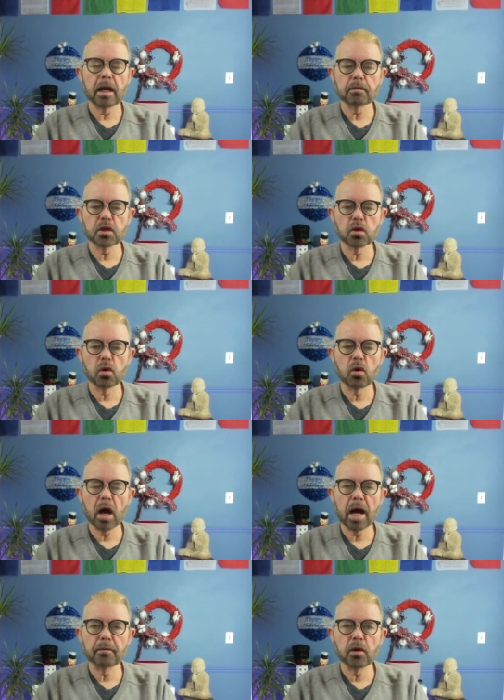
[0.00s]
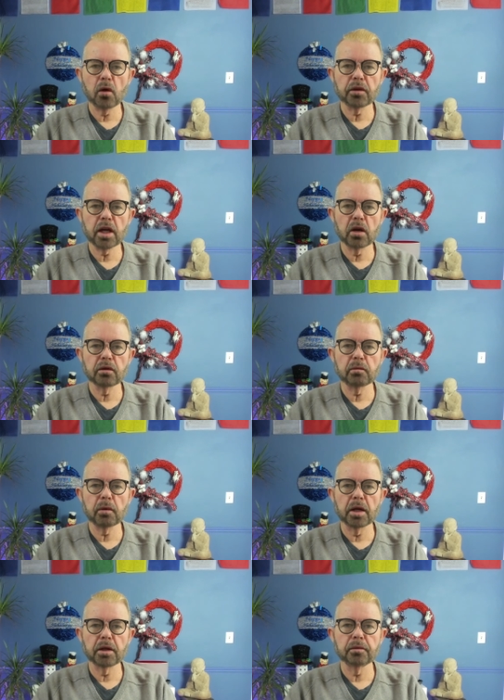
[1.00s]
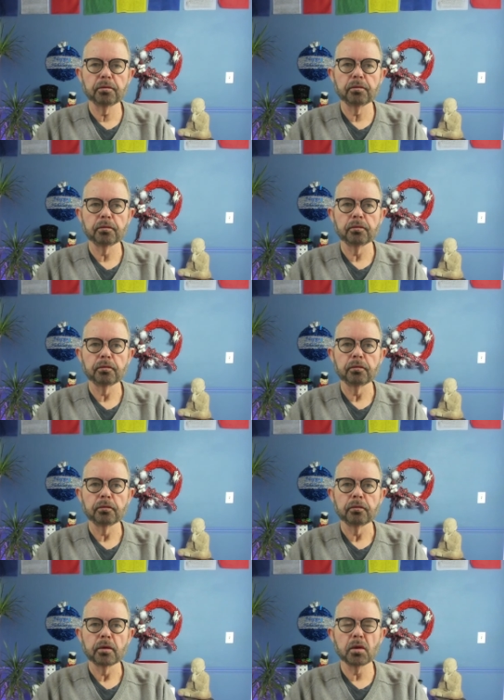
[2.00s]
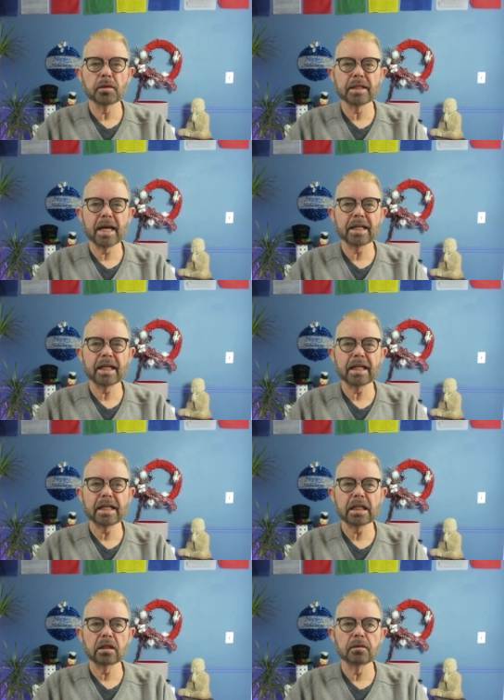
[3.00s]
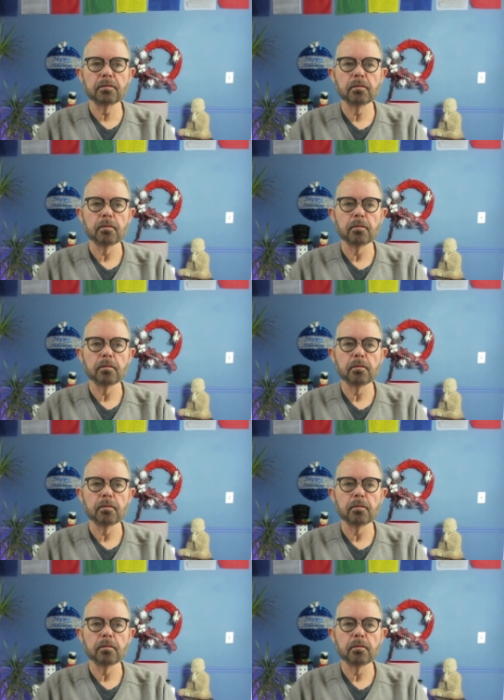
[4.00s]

I'm sure I'm not the only one who's getting a little,